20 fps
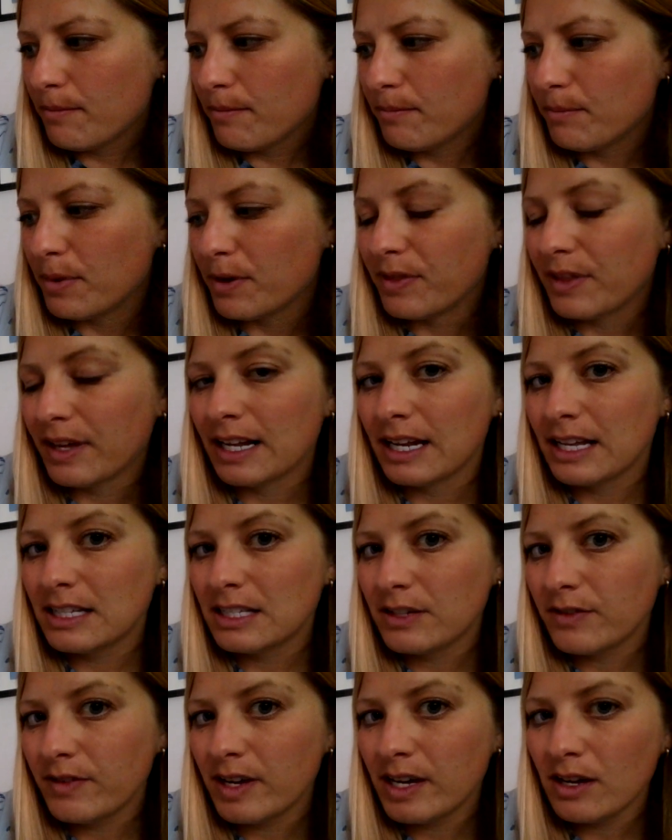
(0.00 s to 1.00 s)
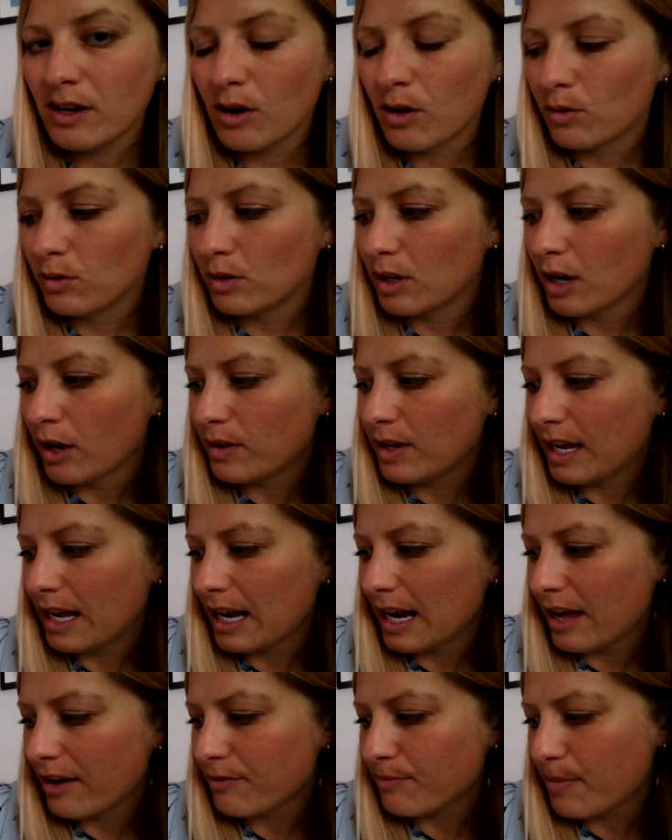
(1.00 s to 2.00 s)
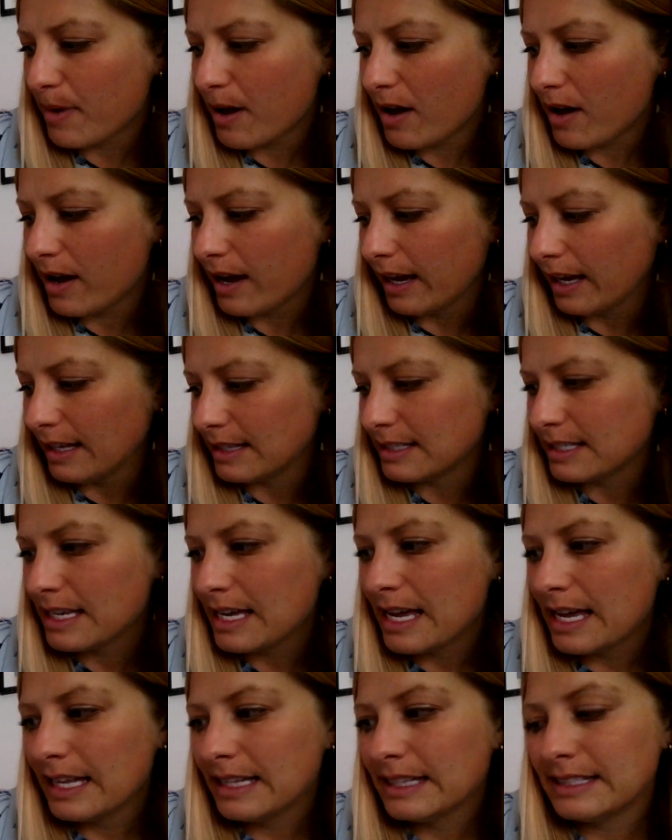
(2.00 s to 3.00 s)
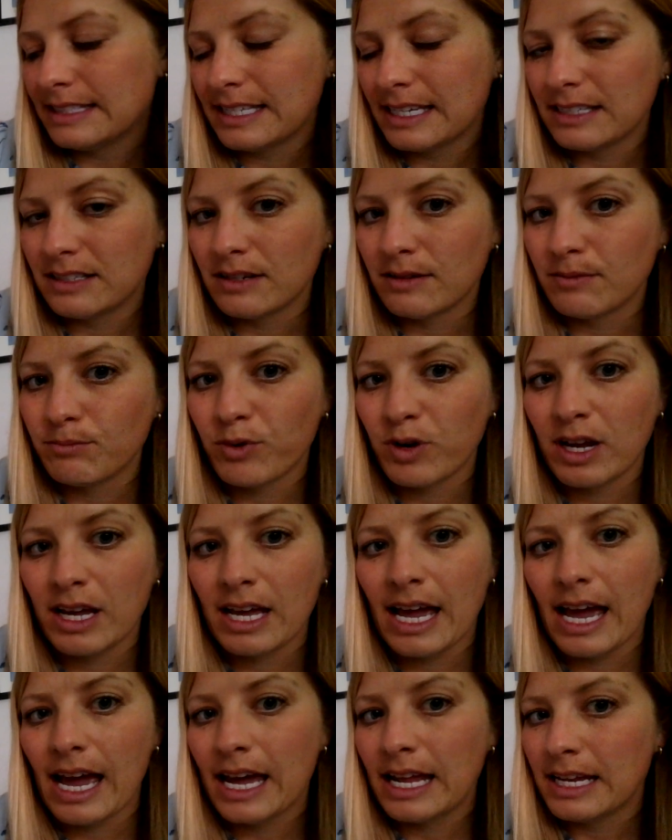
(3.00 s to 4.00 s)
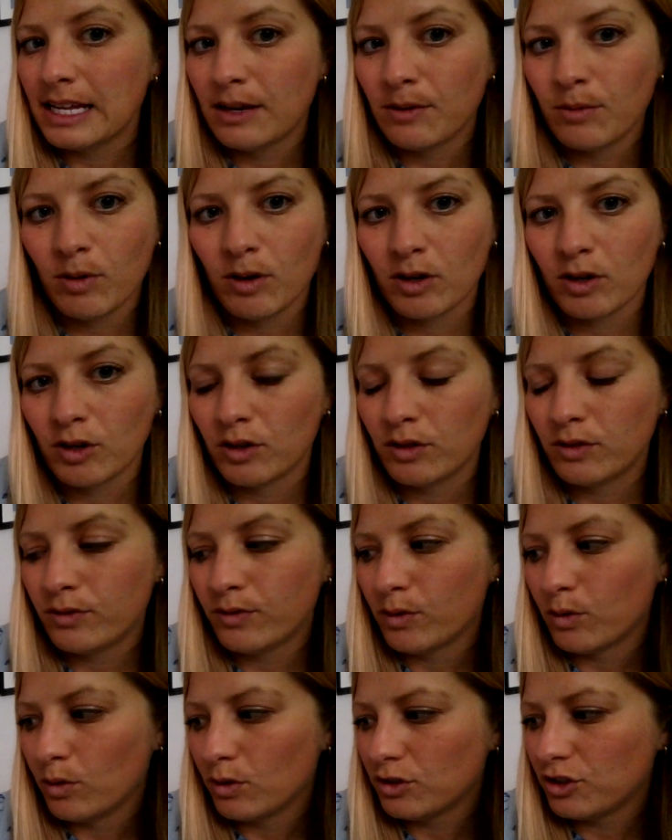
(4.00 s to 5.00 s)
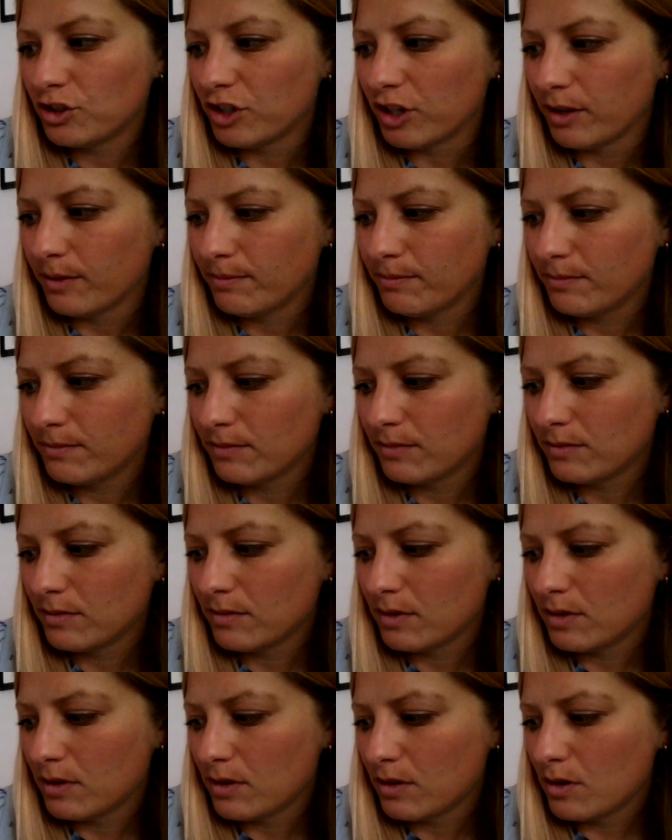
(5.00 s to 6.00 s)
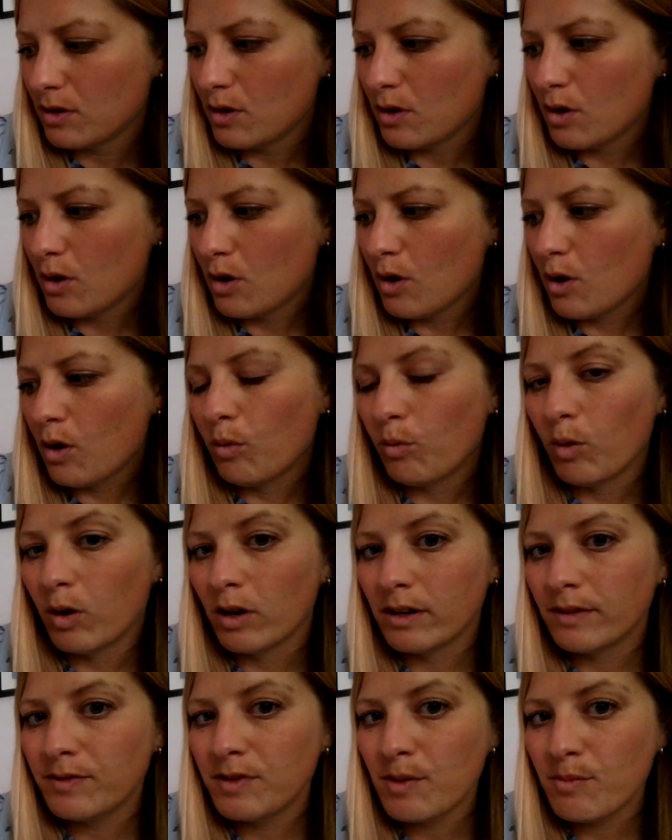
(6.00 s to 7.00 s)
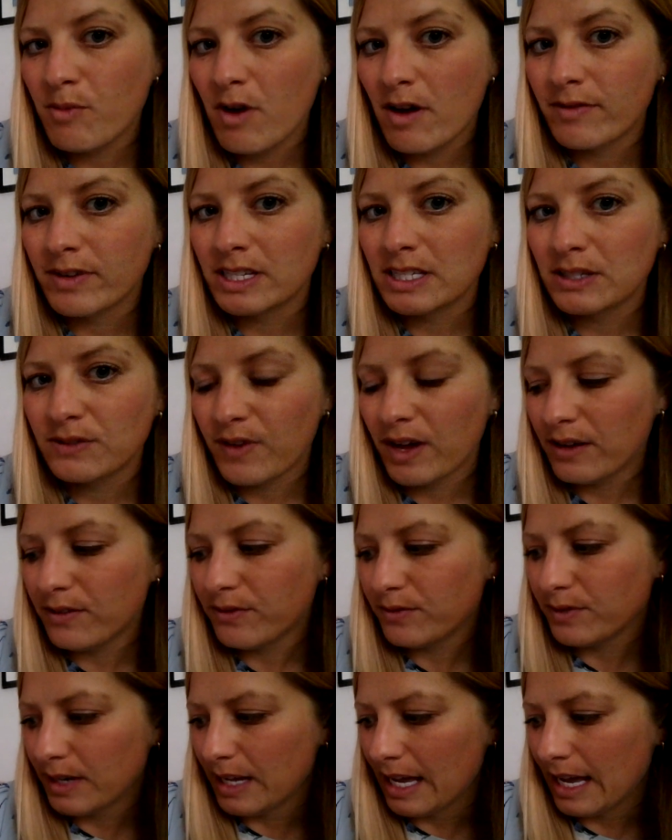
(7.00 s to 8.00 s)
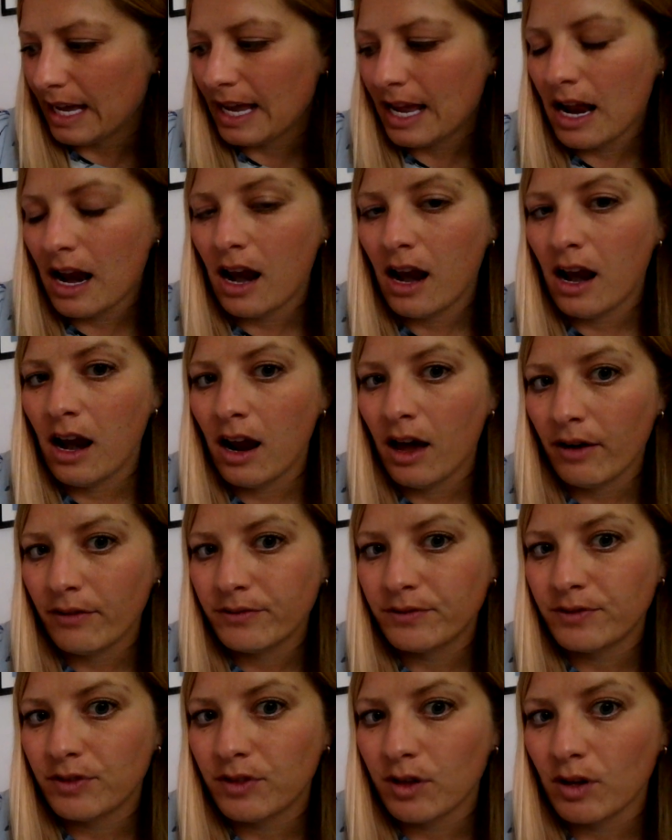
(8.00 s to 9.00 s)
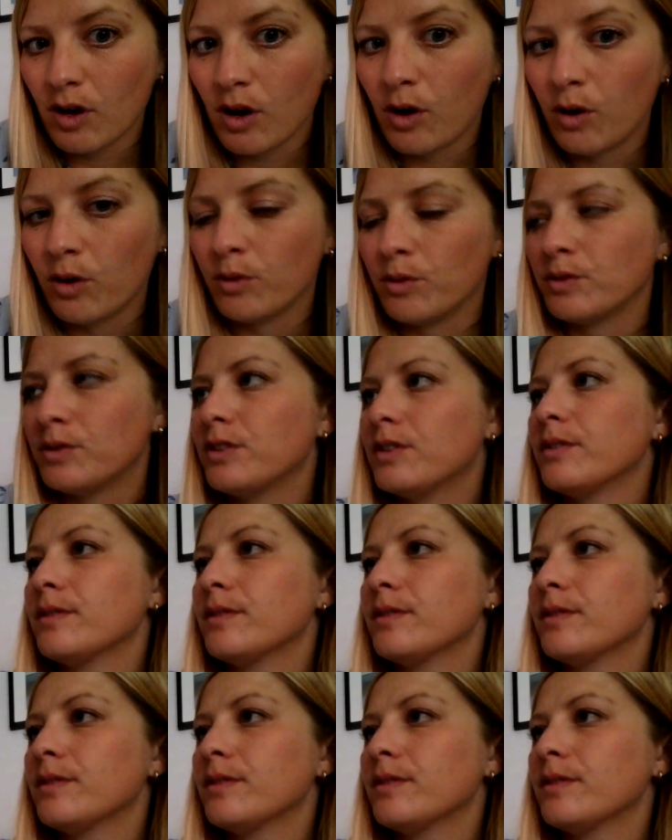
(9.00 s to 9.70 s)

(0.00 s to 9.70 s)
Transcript: But the glittering gold Loki left behind didn't bring anyone good fortune. One of the brothers, Fafnir, loved the gold.